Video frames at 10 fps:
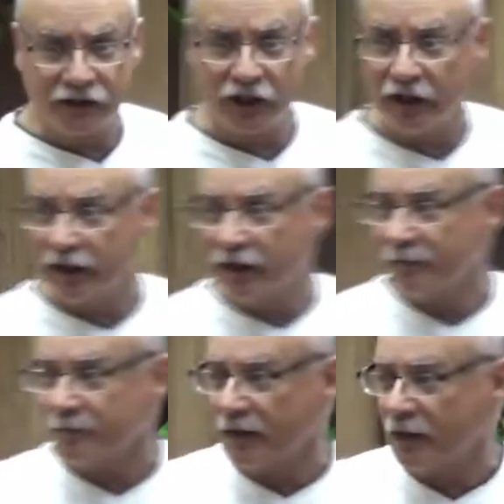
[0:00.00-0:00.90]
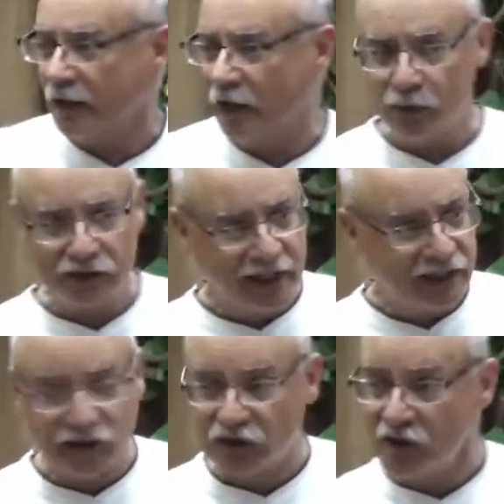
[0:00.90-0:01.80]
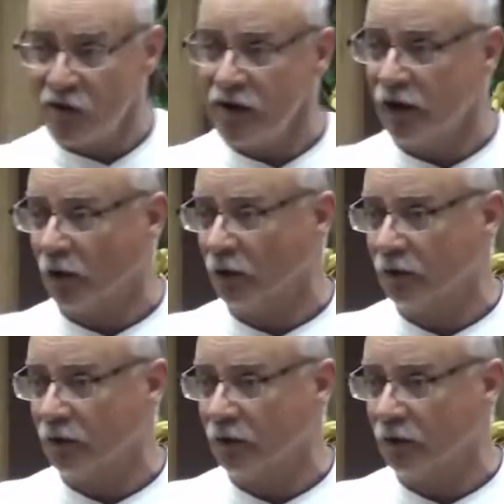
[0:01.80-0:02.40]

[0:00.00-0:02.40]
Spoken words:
it sounded like, it was like stereo.